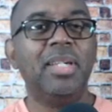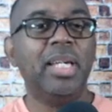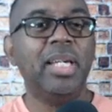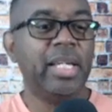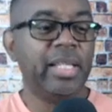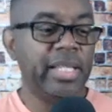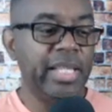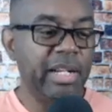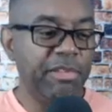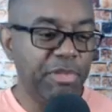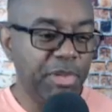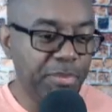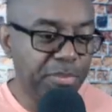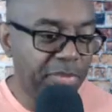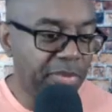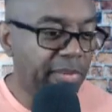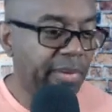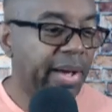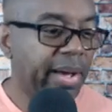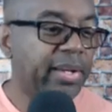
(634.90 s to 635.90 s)
That if he
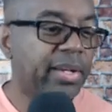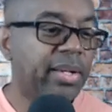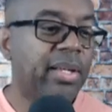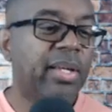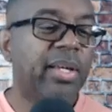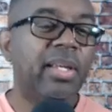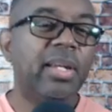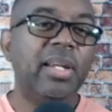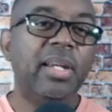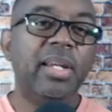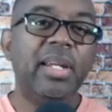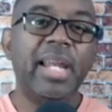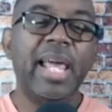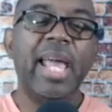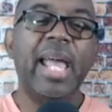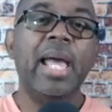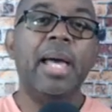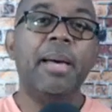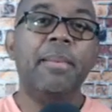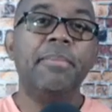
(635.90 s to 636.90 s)
brought
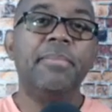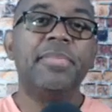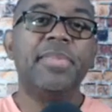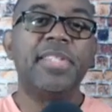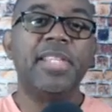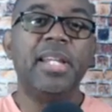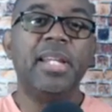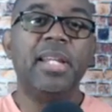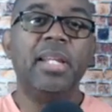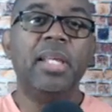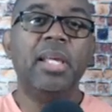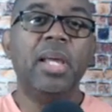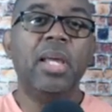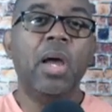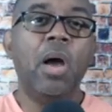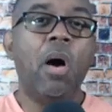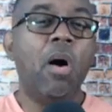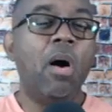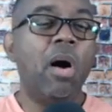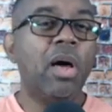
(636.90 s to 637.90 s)
lambs and
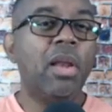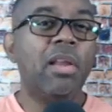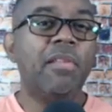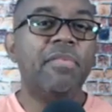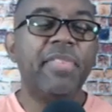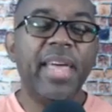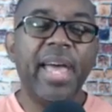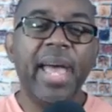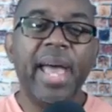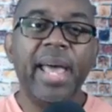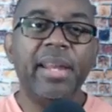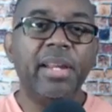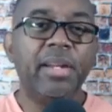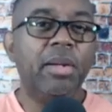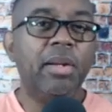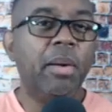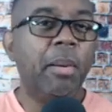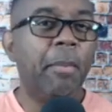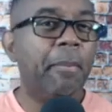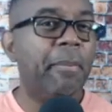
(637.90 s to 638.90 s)
all of that
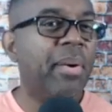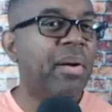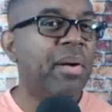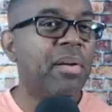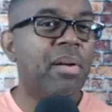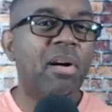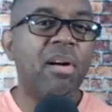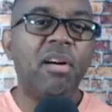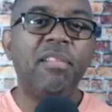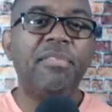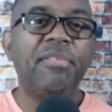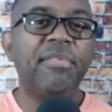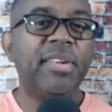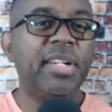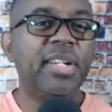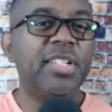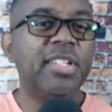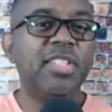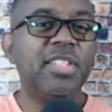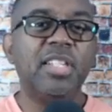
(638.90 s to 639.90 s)
and burnt
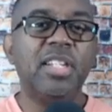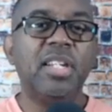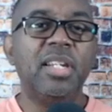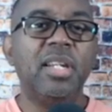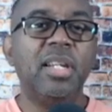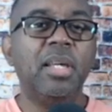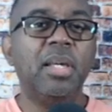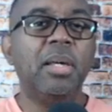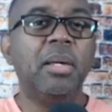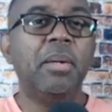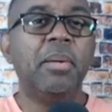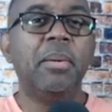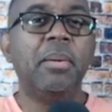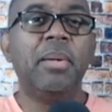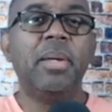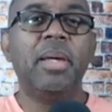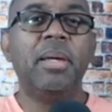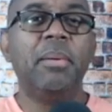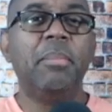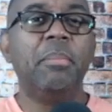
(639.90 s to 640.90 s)
offerings and
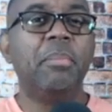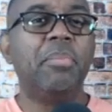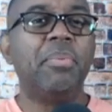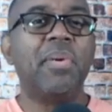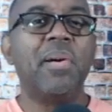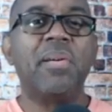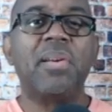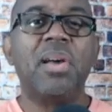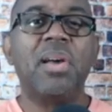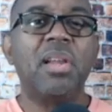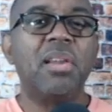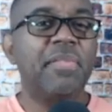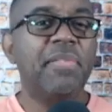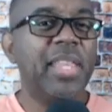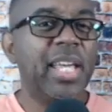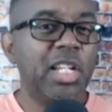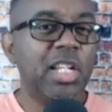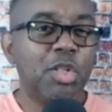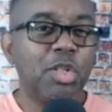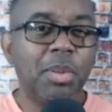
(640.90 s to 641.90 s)
brought all of
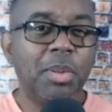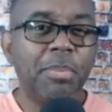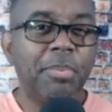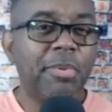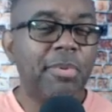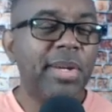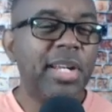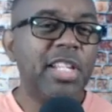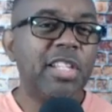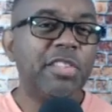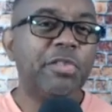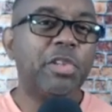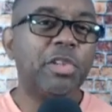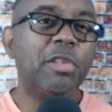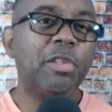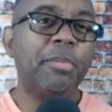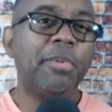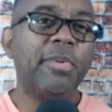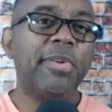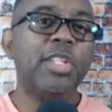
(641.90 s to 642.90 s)
that to a priest for
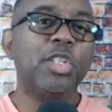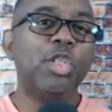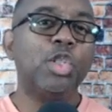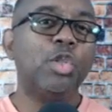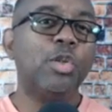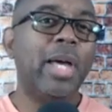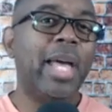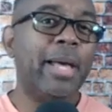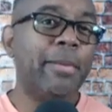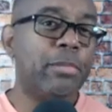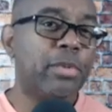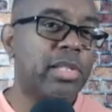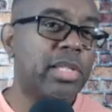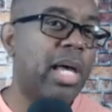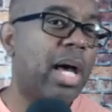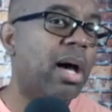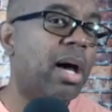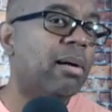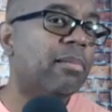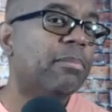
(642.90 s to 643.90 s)
the priest to
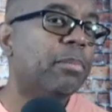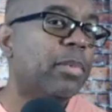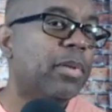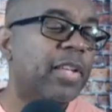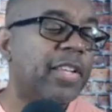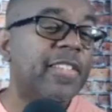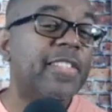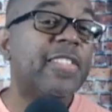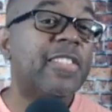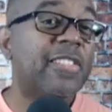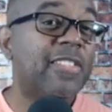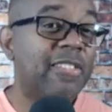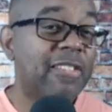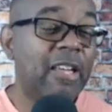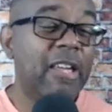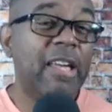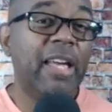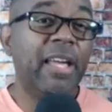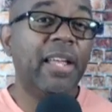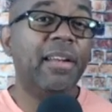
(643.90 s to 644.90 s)
absolve his
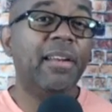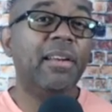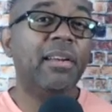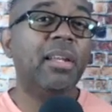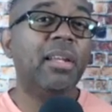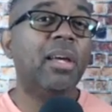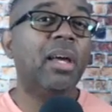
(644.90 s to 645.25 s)
sin,